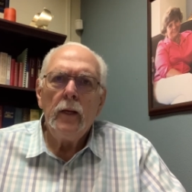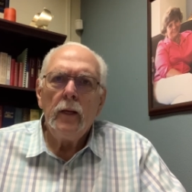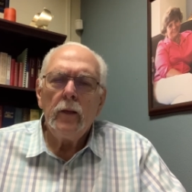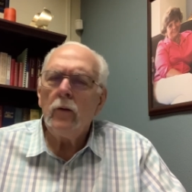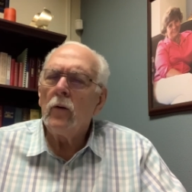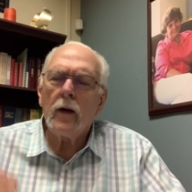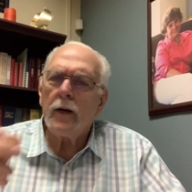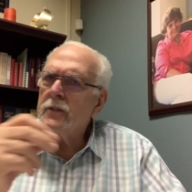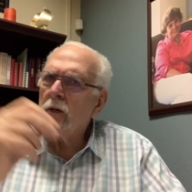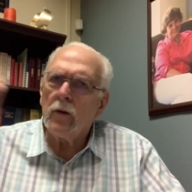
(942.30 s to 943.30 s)
You don't
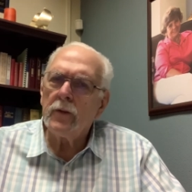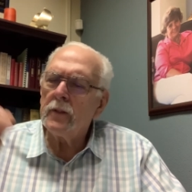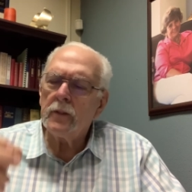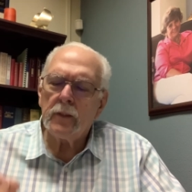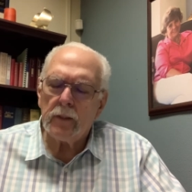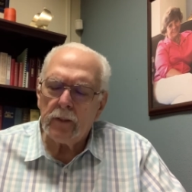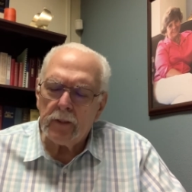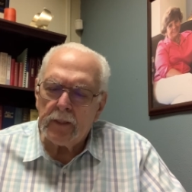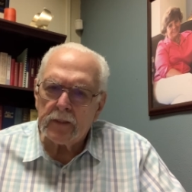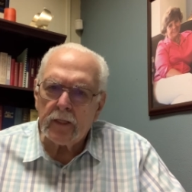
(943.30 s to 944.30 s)
cause all the, the, the,
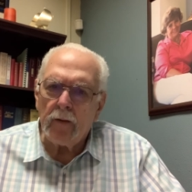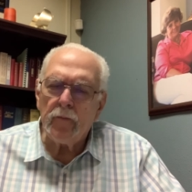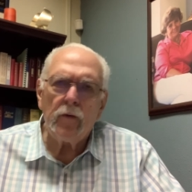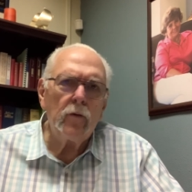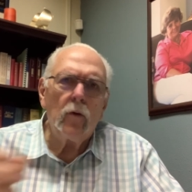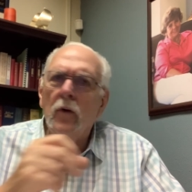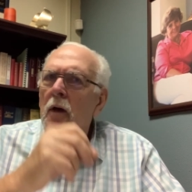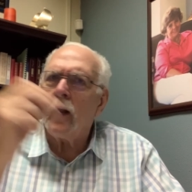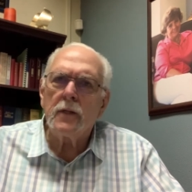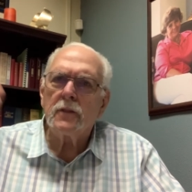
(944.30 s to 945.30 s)
discomfort. You don't
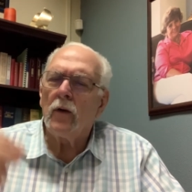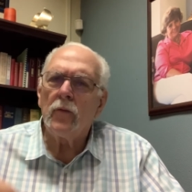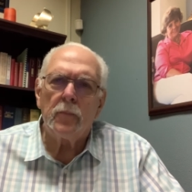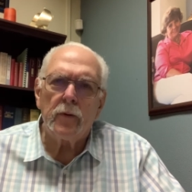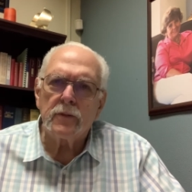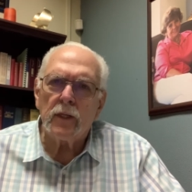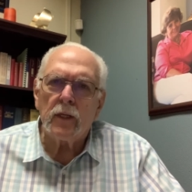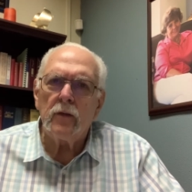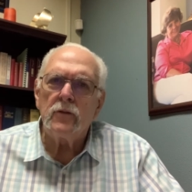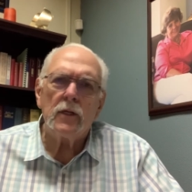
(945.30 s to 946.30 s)
cause all the
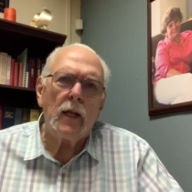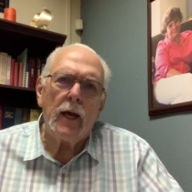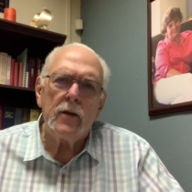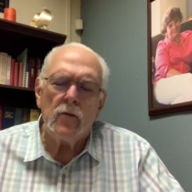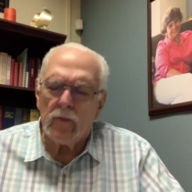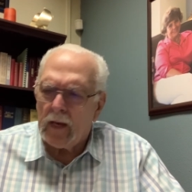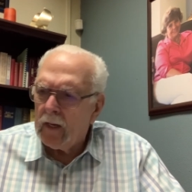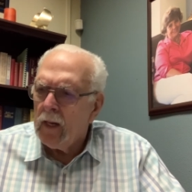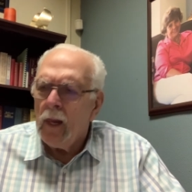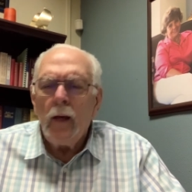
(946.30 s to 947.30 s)
persecution. I know that,
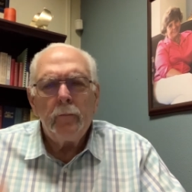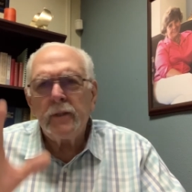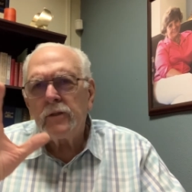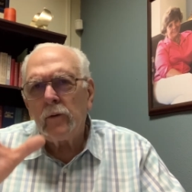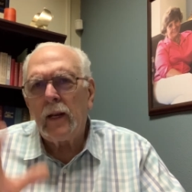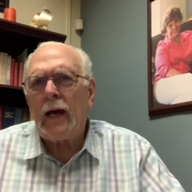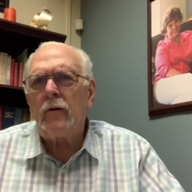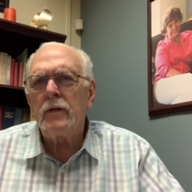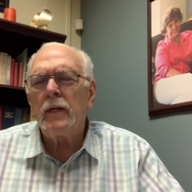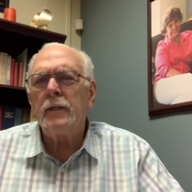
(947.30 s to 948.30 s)
but you allow
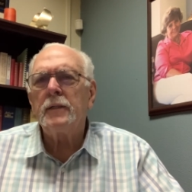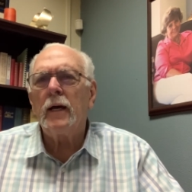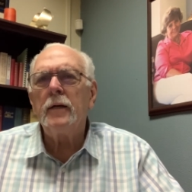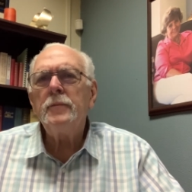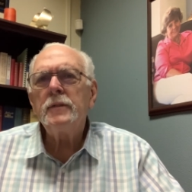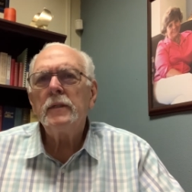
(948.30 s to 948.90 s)
it at times.